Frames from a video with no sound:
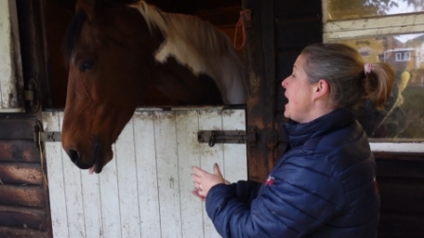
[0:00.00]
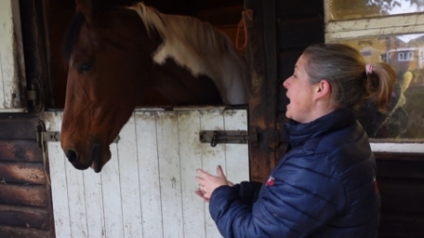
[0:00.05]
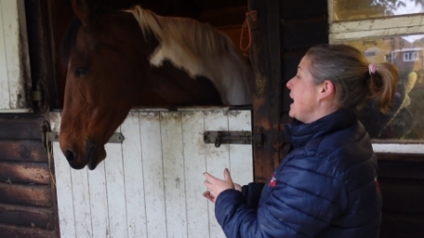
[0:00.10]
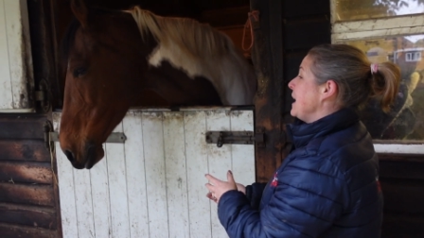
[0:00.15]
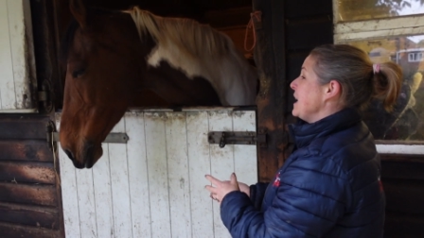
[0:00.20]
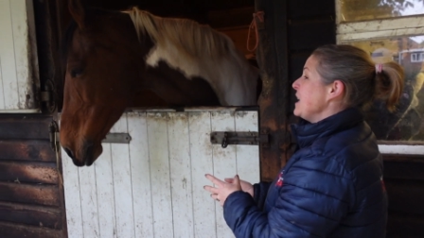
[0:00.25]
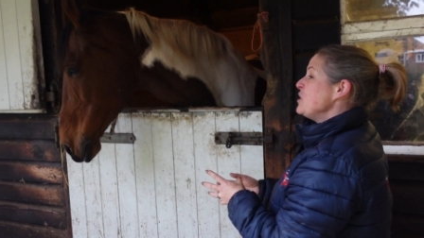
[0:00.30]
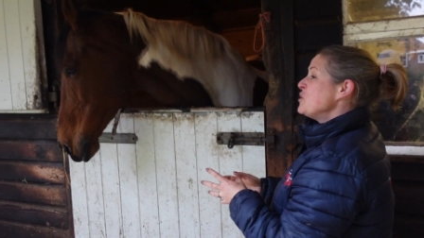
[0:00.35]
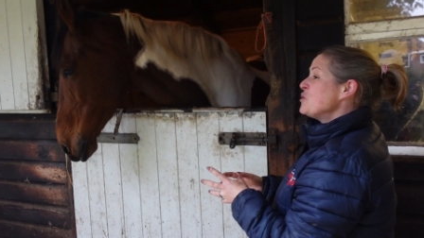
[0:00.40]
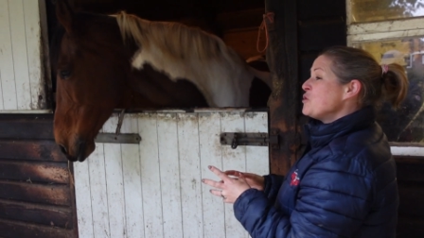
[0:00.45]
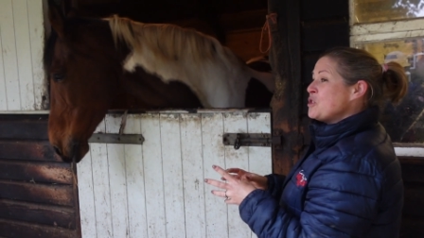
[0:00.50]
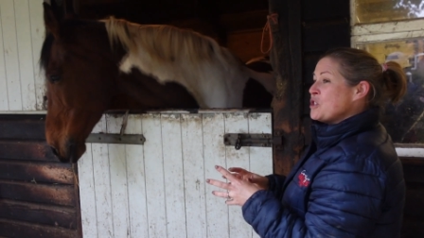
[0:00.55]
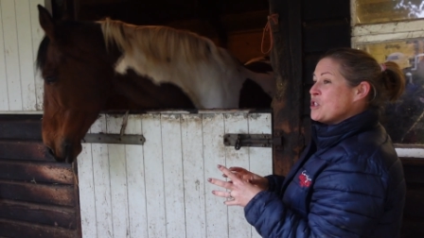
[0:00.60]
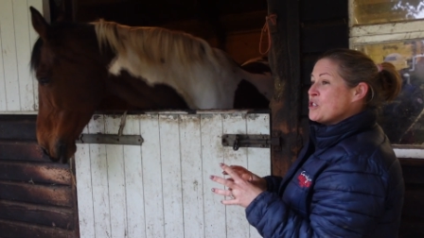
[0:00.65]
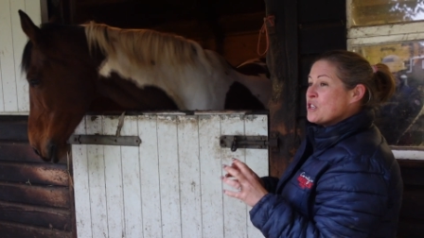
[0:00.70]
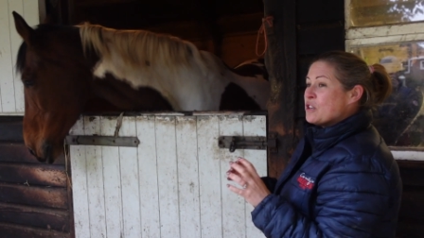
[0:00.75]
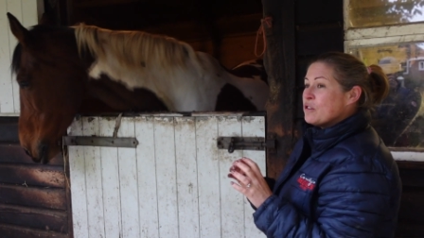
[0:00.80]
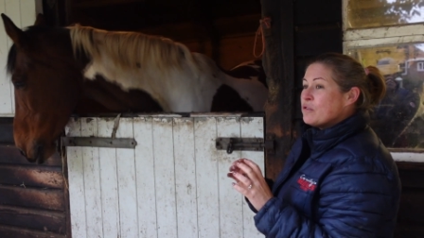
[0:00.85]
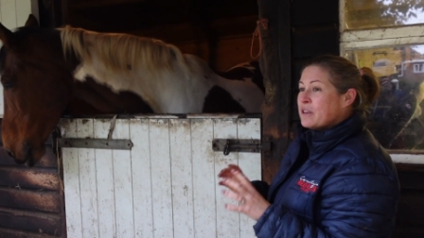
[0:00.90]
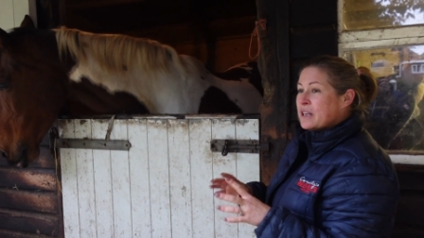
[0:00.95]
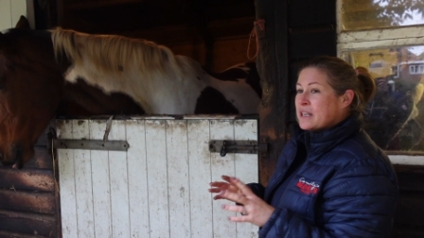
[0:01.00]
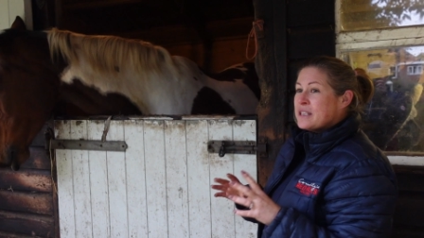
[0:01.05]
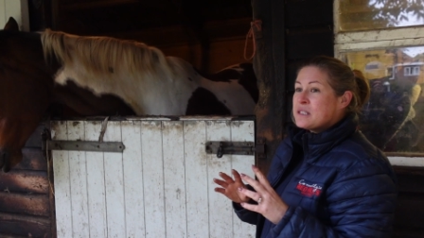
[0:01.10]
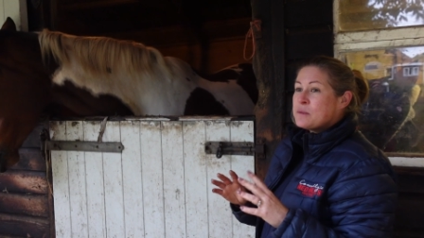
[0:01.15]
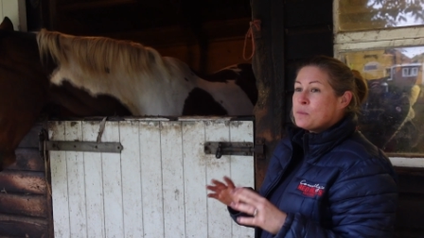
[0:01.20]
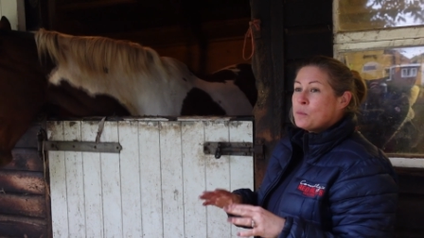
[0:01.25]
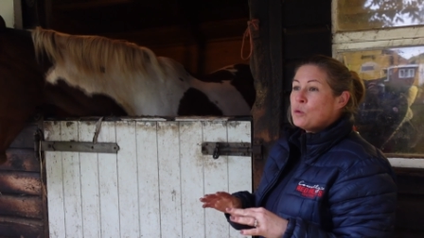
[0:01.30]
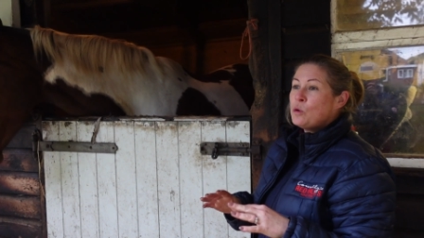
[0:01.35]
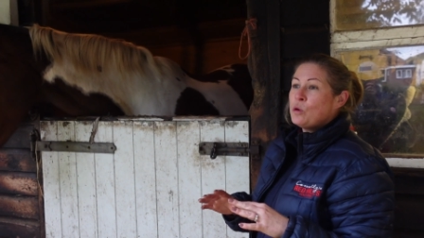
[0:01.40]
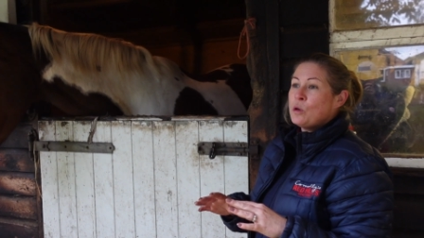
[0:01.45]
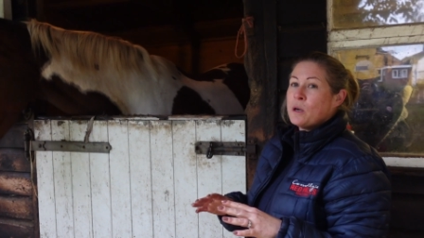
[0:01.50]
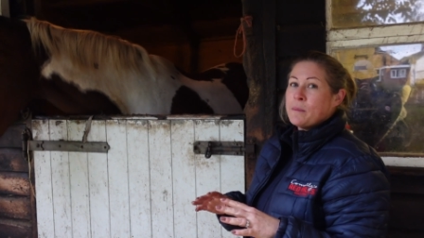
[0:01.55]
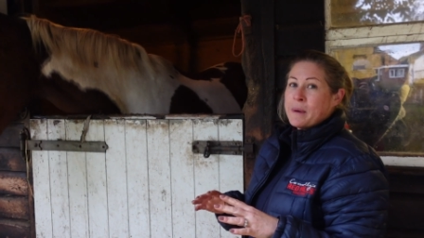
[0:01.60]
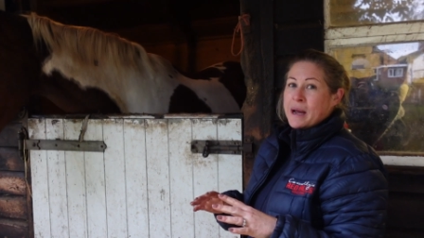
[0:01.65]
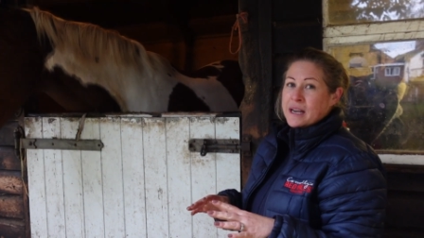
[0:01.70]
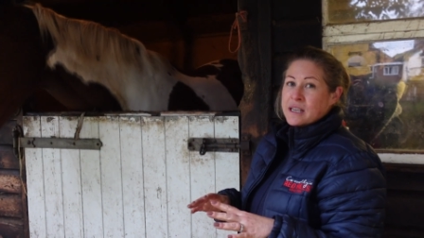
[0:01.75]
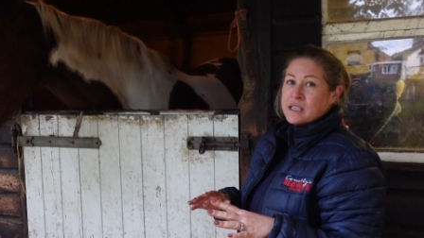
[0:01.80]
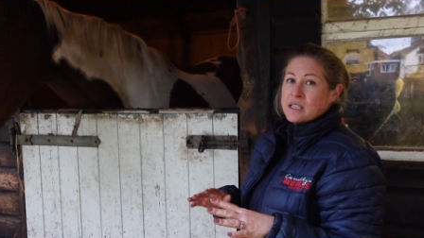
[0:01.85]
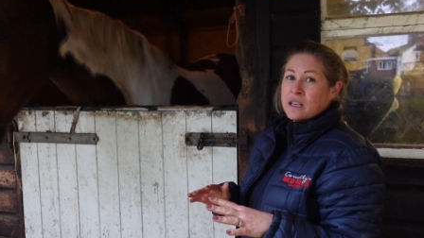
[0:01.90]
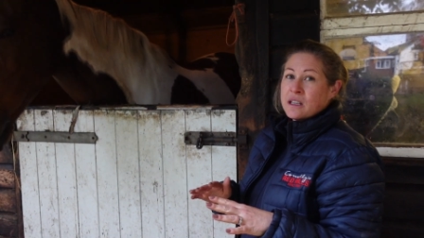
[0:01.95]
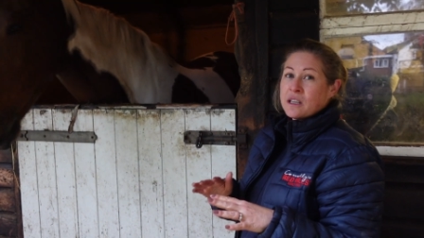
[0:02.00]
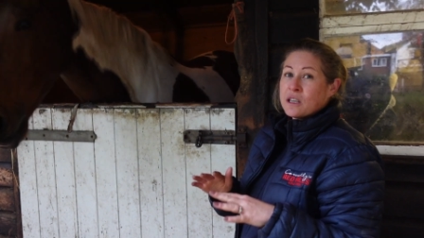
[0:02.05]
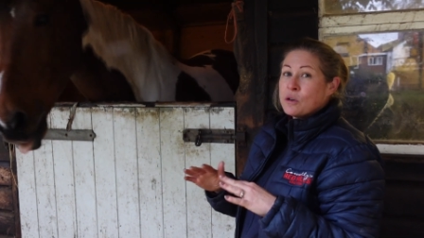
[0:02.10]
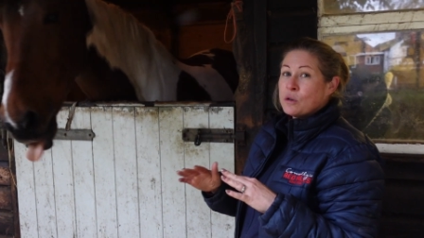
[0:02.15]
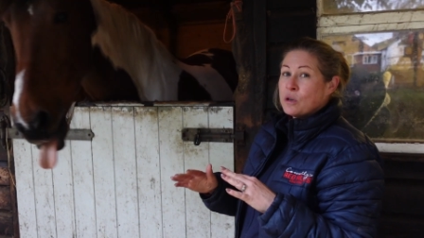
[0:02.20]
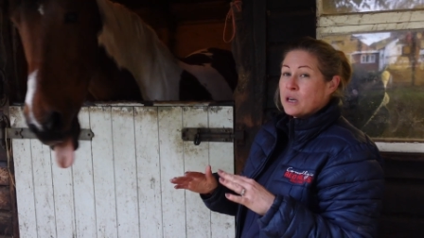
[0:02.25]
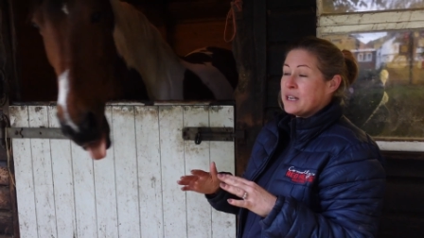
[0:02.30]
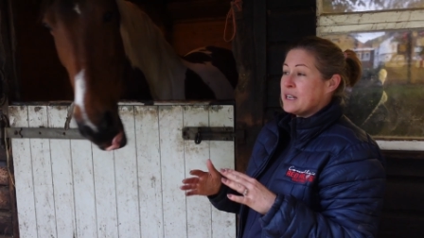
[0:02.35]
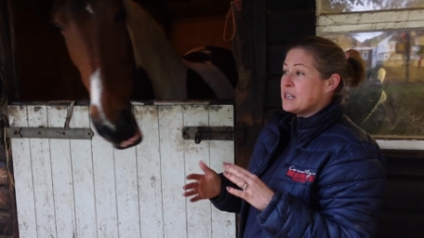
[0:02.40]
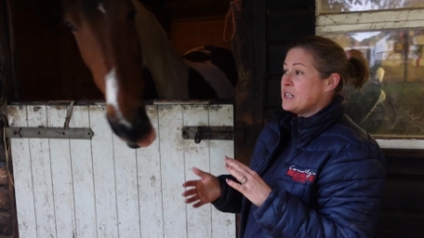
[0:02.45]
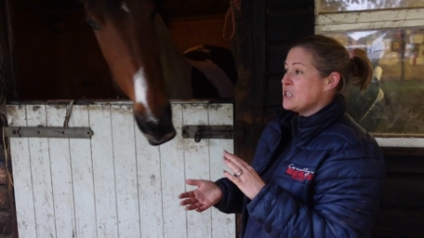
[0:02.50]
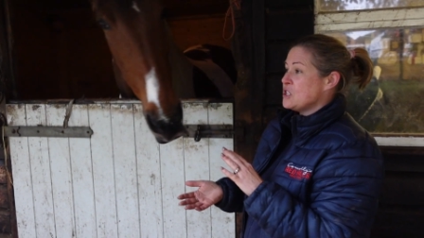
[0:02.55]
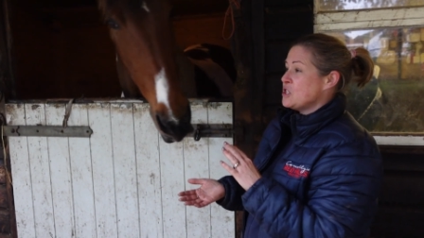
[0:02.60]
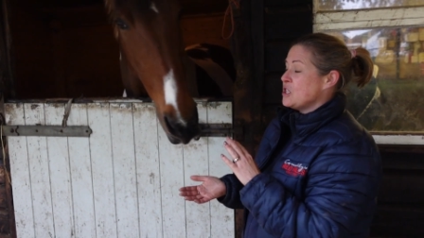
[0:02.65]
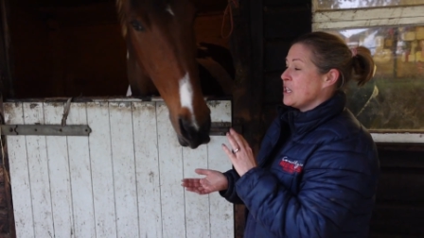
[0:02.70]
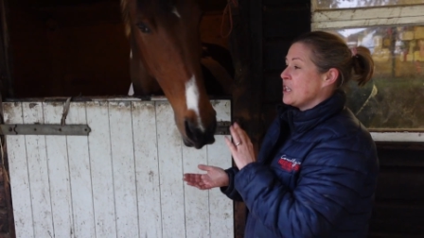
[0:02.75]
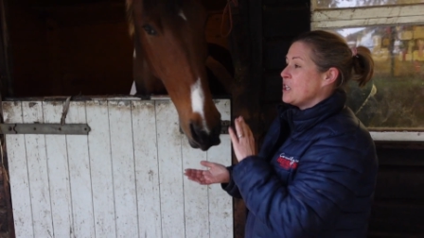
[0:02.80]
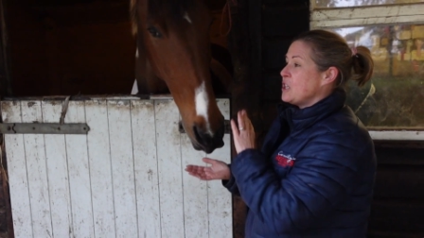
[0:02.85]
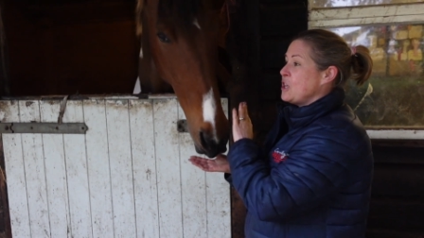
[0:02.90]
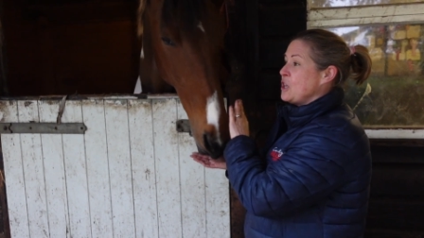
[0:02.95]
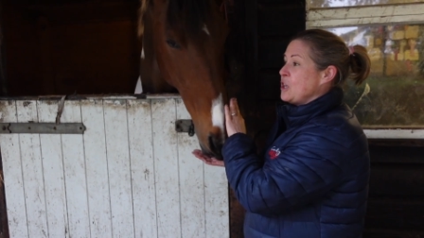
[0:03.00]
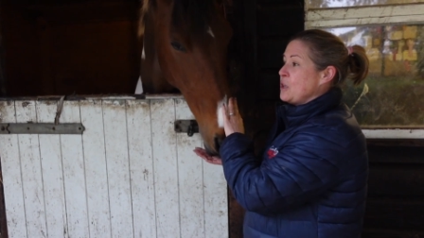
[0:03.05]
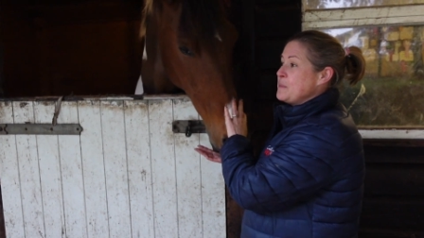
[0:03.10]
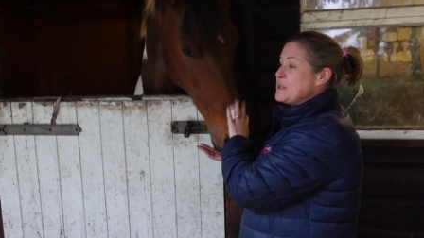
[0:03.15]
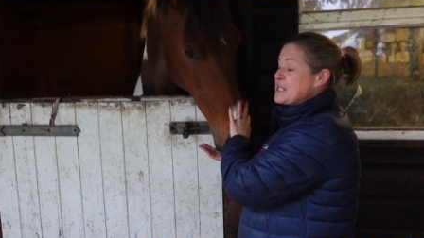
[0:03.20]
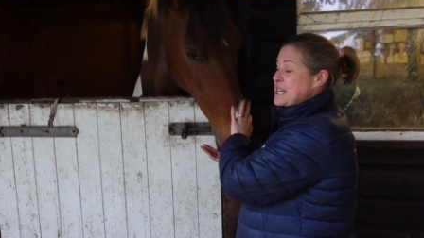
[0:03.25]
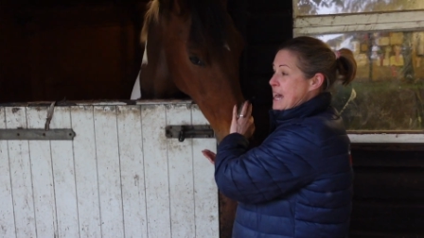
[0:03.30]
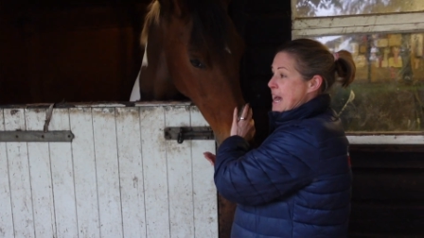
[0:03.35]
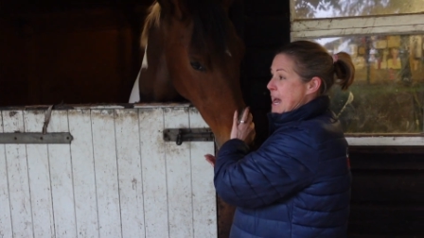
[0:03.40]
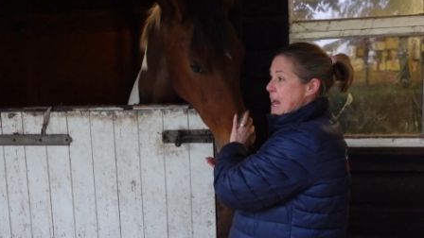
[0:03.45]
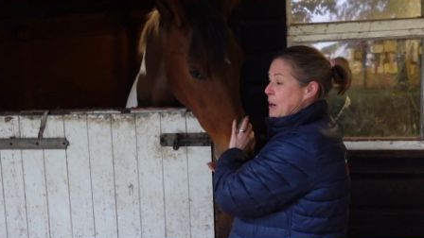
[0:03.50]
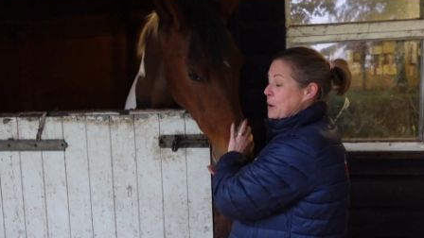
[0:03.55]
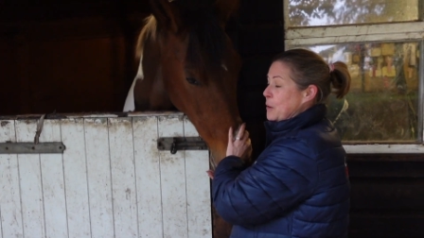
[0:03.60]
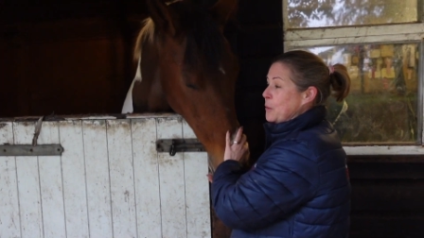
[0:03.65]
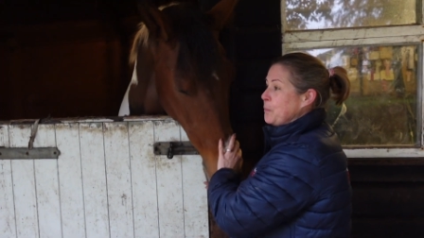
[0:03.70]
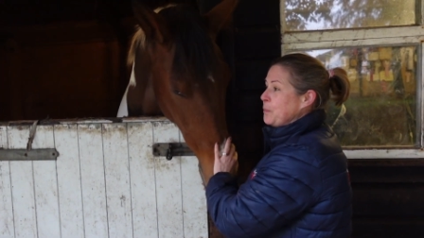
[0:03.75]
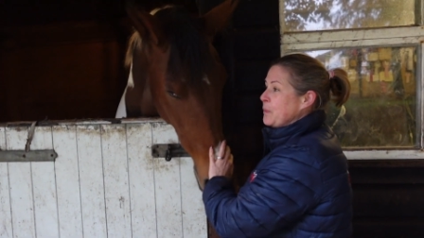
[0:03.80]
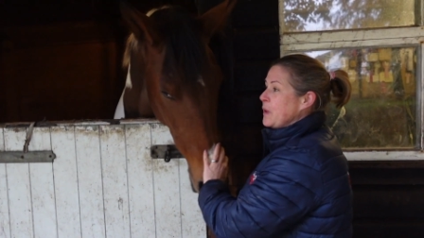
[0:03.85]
and introduce a really small amount of the cool and conditioning cubes now.